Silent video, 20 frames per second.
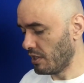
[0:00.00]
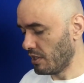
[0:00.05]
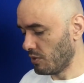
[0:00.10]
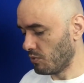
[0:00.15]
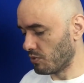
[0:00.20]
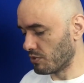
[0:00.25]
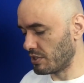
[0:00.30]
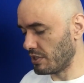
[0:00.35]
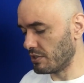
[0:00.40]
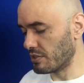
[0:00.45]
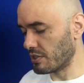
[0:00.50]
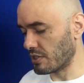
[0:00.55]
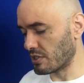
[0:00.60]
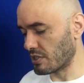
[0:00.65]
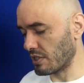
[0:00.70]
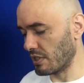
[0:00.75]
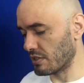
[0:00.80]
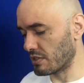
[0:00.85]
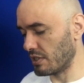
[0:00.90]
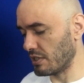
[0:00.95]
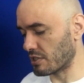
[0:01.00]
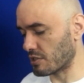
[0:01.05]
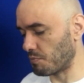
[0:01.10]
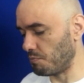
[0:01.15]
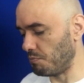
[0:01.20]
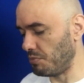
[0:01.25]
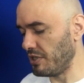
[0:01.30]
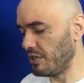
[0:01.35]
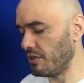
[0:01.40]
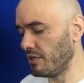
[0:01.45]
where Jesus says this,
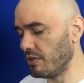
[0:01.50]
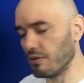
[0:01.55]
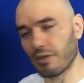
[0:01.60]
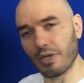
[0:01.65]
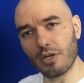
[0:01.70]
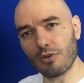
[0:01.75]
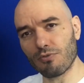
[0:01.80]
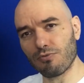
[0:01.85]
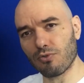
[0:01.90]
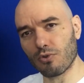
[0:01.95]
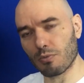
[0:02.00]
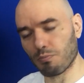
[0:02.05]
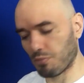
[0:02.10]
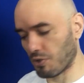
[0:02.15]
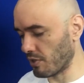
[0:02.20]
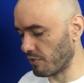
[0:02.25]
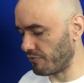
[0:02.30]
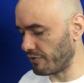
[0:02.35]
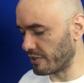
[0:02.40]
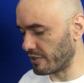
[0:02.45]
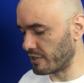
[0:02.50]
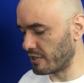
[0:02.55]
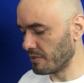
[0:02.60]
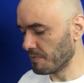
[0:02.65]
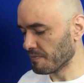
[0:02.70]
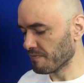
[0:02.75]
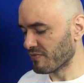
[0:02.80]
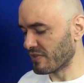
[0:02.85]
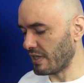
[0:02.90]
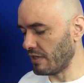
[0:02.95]
be therefore perfect,
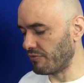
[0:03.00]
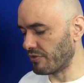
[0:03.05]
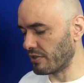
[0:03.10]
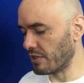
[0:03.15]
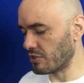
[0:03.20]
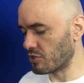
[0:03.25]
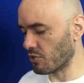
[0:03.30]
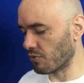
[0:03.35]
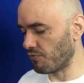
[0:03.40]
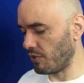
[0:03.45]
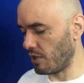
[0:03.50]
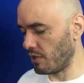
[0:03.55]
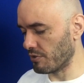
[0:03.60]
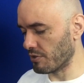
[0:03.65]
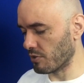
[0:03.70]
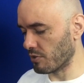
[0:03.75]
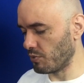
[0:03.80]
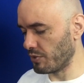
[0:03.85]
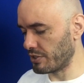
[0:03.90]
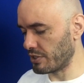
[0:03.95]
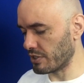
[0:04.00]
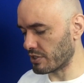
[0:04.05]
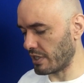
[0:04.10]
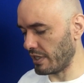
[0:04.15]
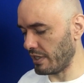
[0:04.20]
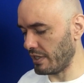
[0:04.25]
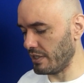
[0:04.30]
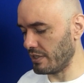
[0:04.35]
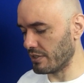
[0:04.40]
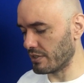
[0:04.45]
even as your Father which is
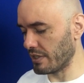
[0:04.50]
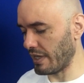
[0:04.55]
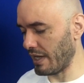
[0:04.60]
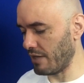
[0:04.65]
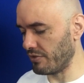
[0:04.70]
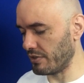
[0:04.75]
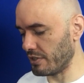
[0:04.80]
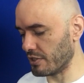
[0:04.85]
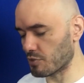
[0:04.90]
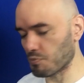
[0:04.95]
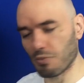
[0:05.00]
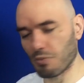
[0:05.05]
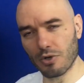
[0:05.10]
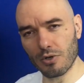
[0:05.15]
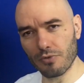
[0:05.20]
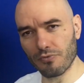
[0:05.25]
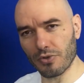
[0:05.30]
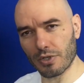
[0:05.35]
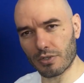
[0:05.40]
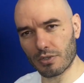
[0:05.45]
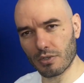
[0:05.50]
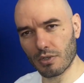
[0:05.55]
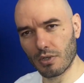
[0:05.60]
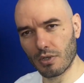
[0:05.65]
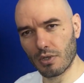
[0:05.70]
in heaven is perfect.